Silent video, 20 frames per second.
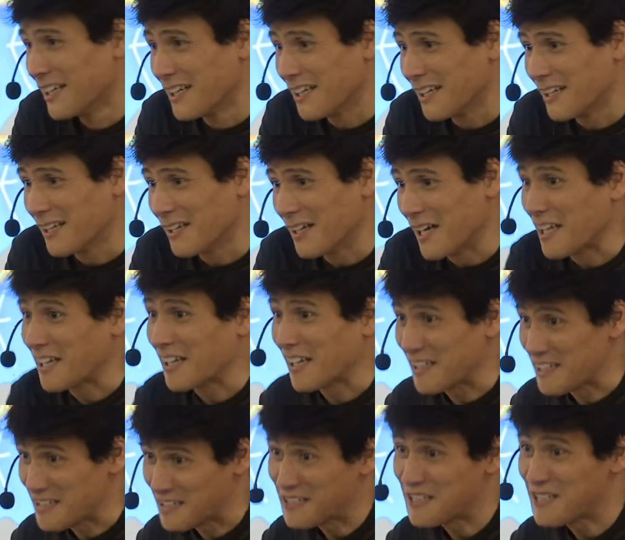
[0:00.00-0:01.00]
I
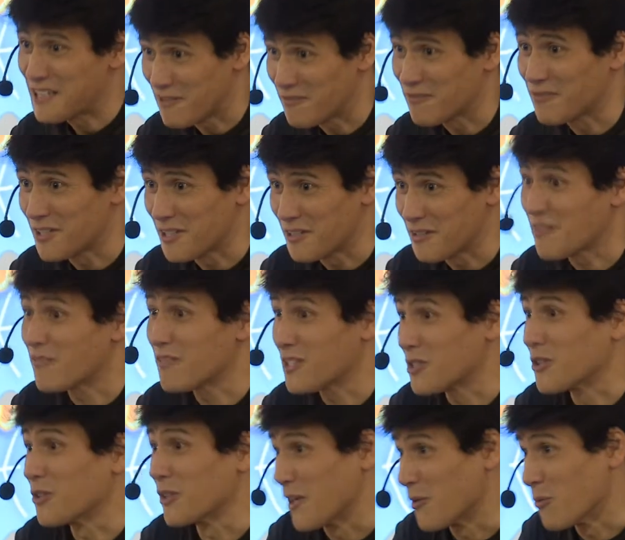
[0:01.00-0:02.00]
can see if
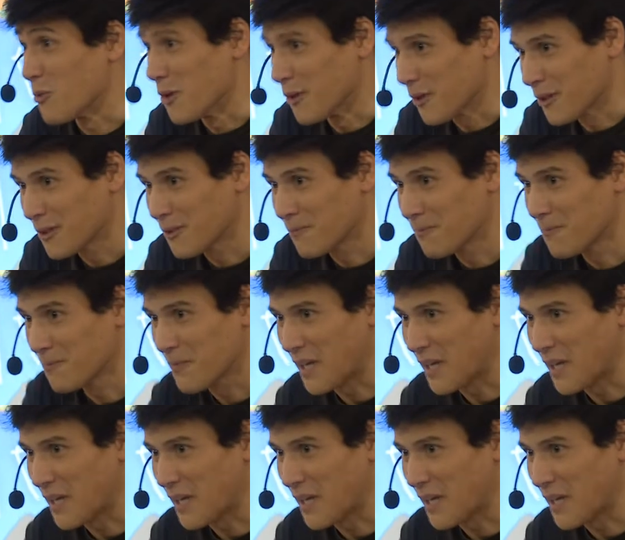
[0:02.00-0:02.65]
it's gonna work.